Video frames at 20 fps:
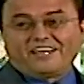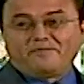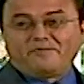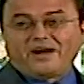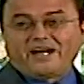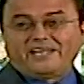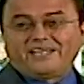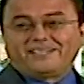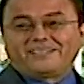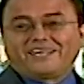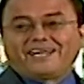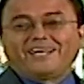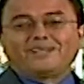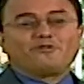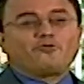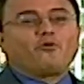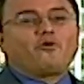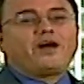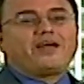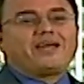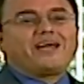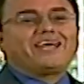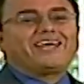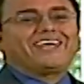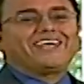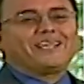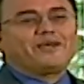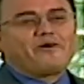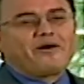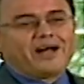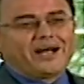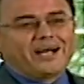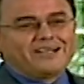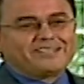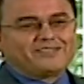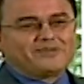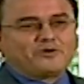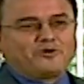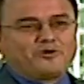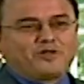Imagine you go on vacation to
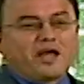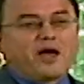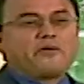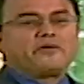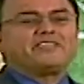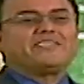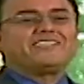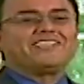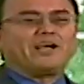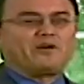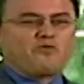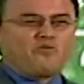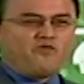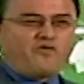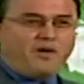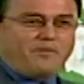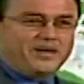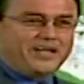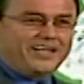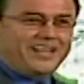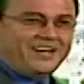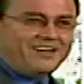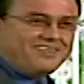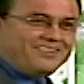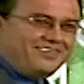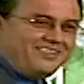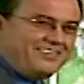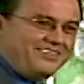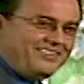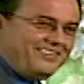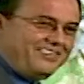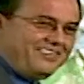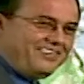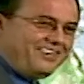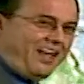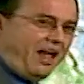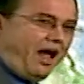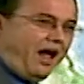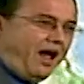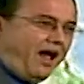visit a relative you haven't seen in a while.
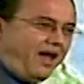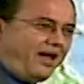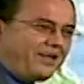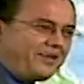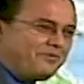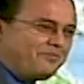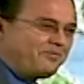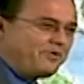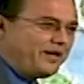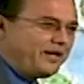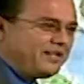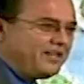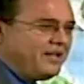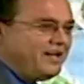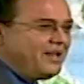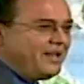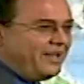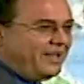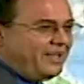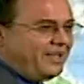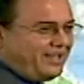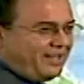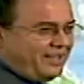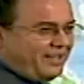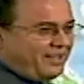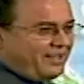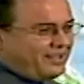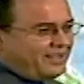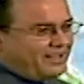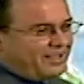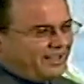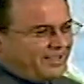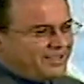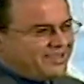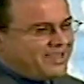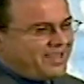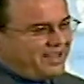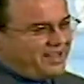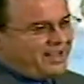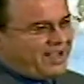Oh, father. And you
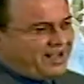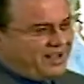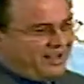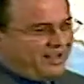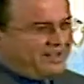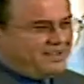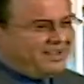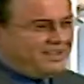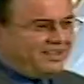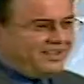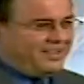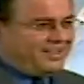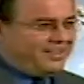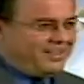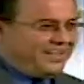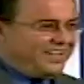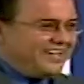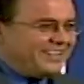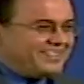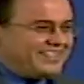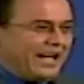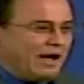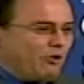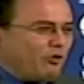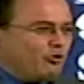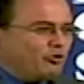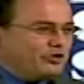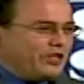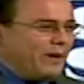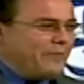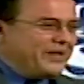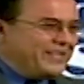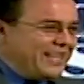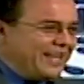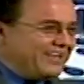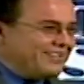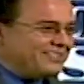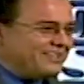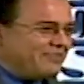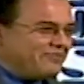arrive, and that family
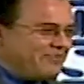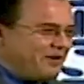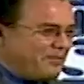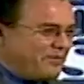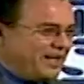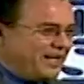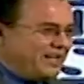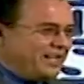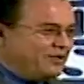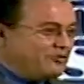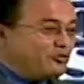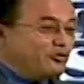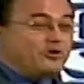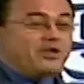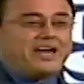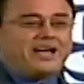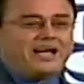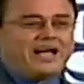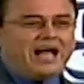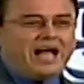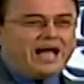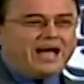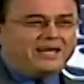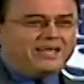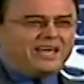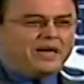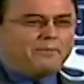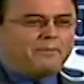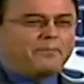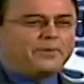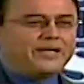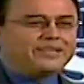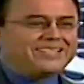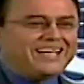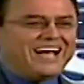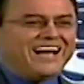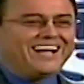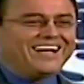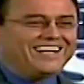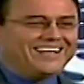is contaminated. So you get there
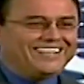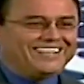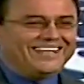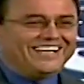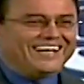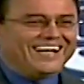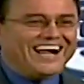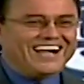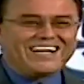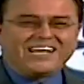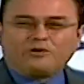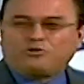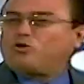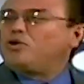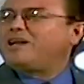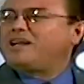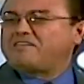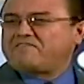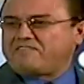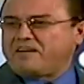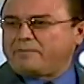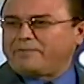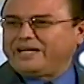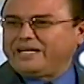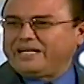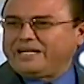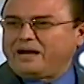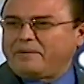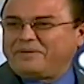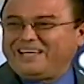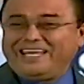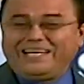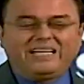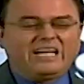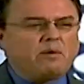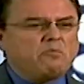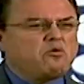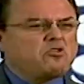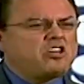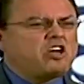and they start criticizing the whole family.
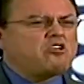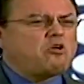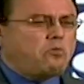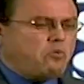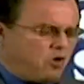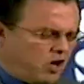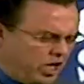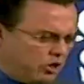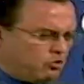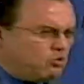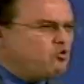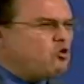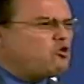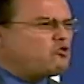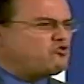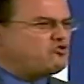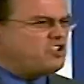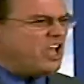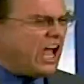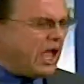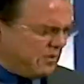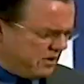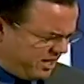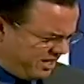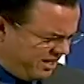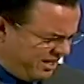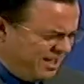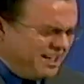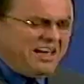Look, man, you just don't know.